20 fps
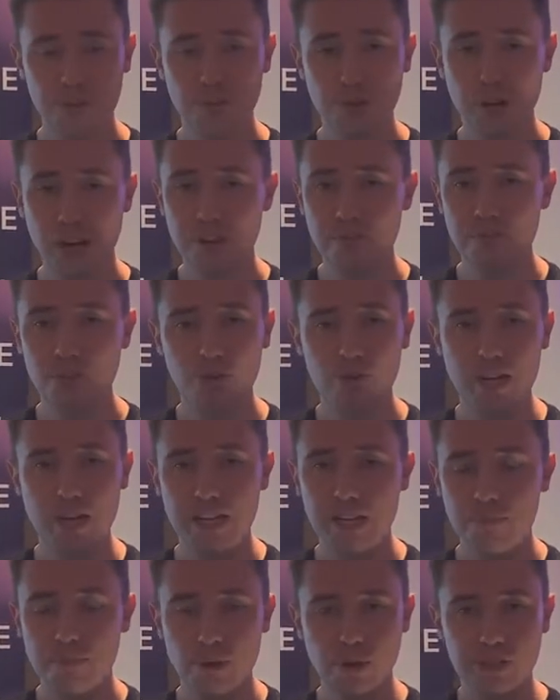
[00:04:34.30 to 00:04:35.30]
If you haven't
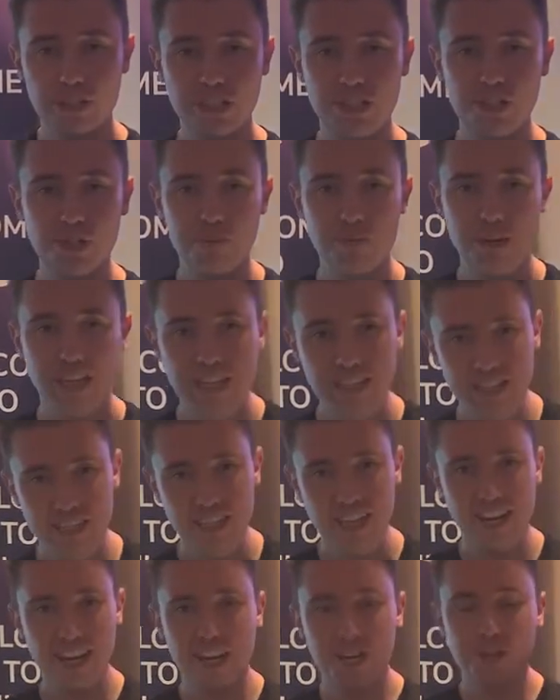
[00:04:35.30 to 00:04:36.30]
already booked in your
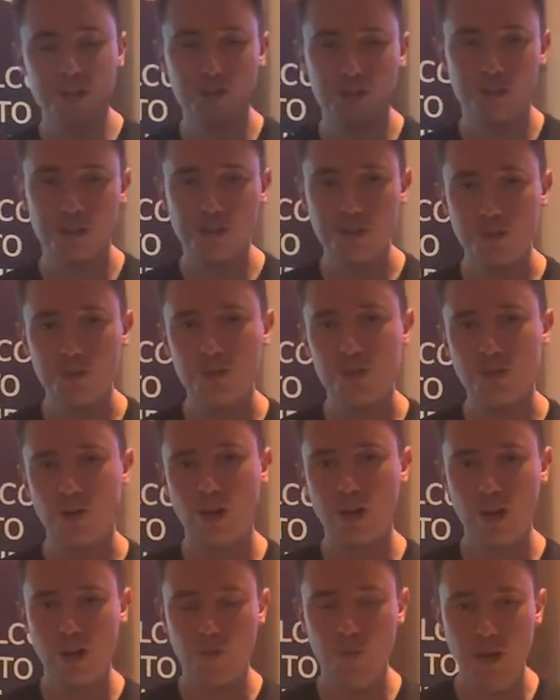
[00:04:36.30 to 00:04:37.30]
place, you can do
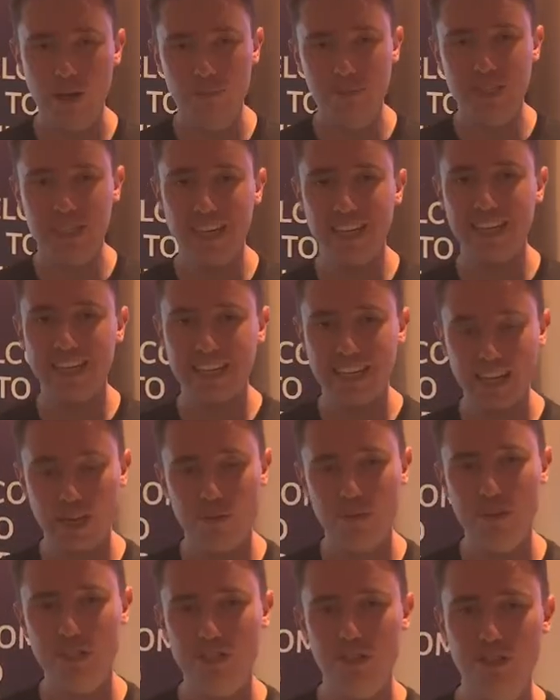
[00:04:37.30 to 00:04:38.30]
so on our website,
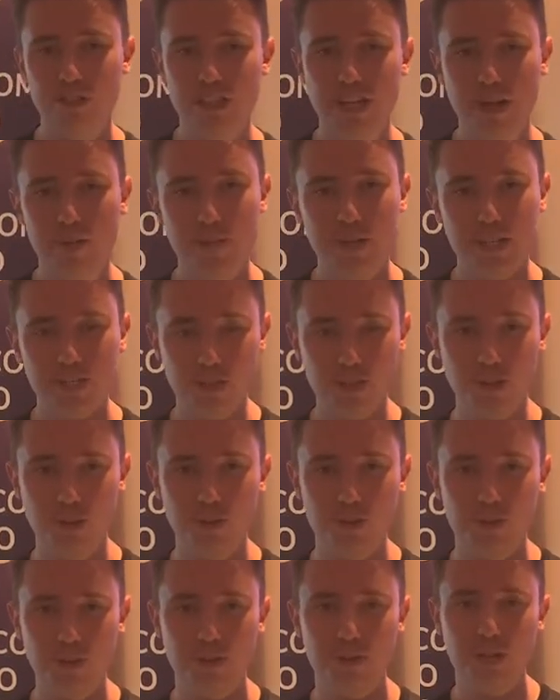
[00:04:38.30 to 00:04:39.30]

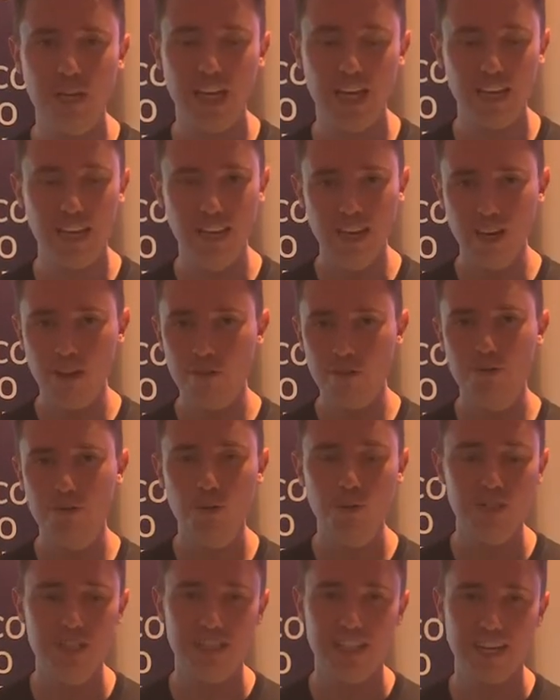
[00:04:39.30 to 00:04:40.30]

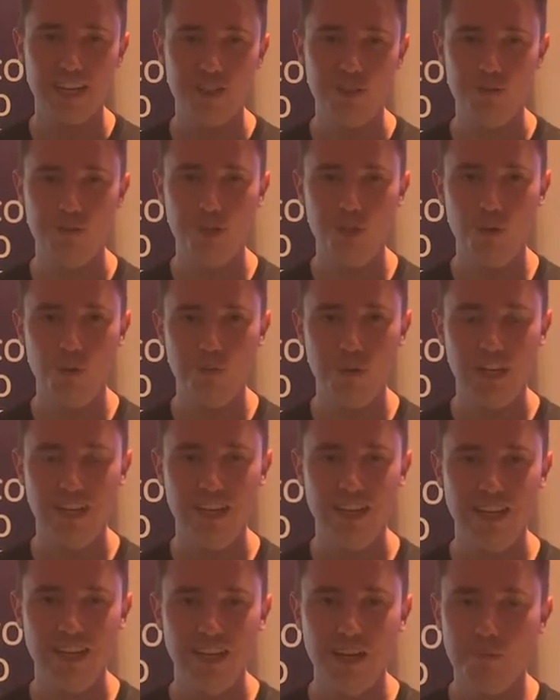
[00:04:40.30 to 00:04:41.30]

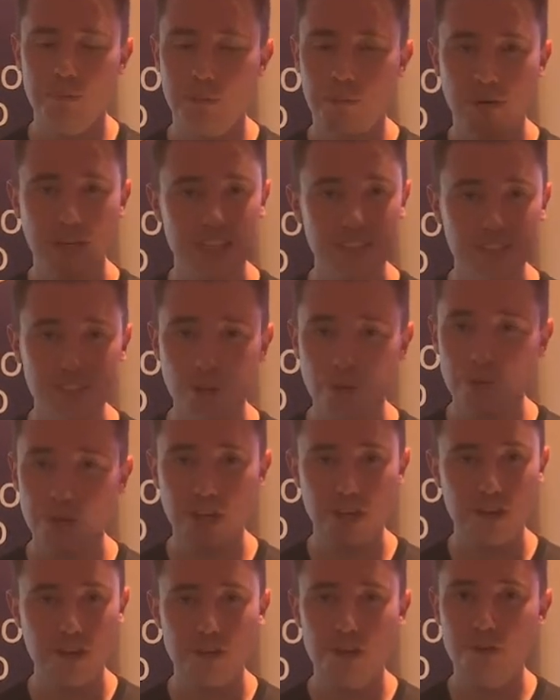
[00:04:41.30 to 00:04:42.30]
gatewaychurchcymru.co.uk/reopening. But please know
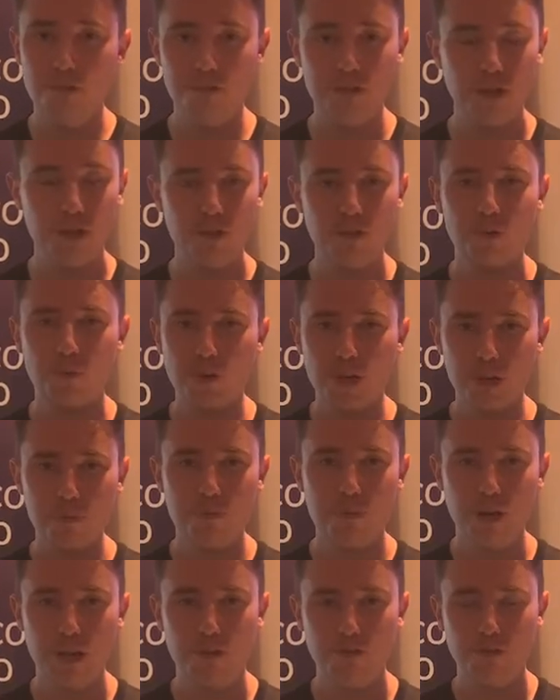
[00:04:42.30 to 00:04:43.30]
we are here for you, we
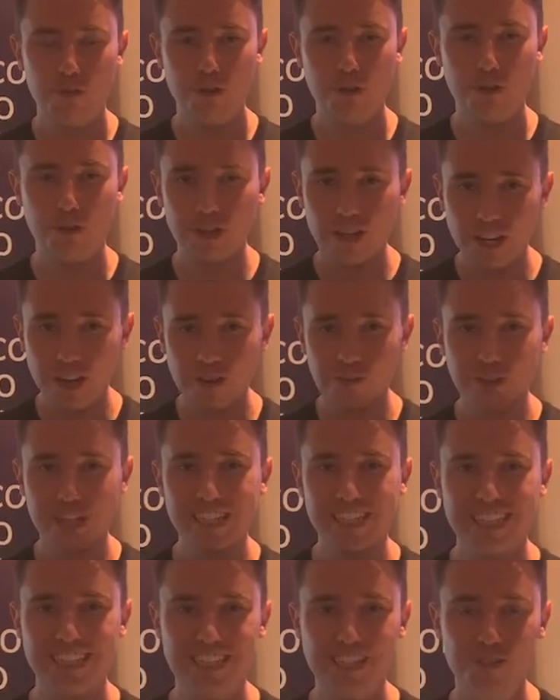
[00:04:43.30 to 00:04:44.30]
are praying for you. Can't
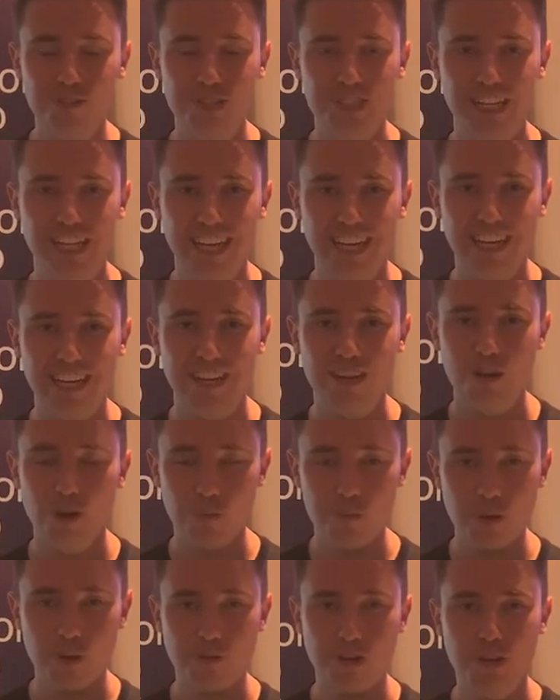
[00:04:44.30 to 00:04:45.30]
wait to see you Sunday.
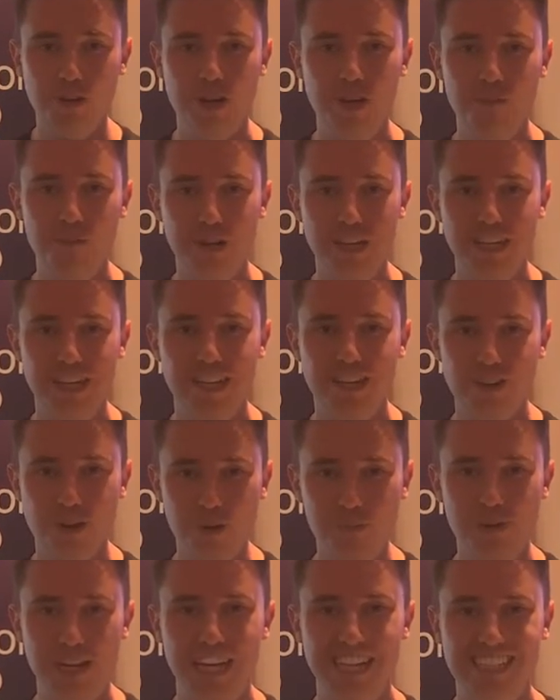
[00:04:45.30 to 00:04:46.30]
Hope you have a great week.
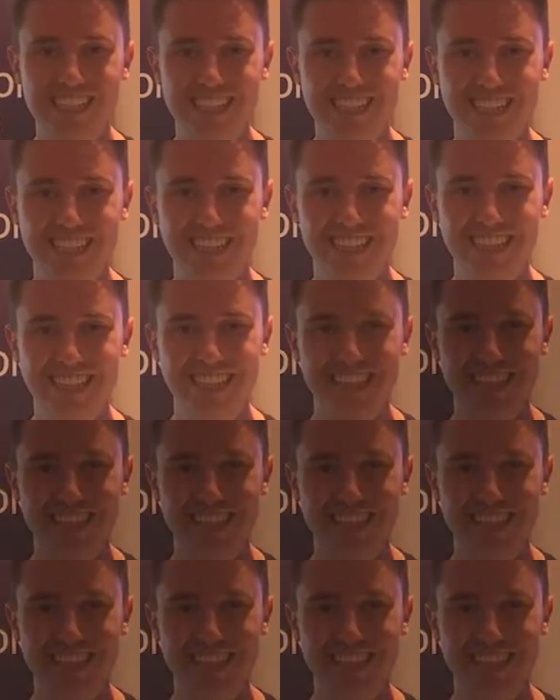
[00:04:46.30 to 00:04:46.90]
God bless.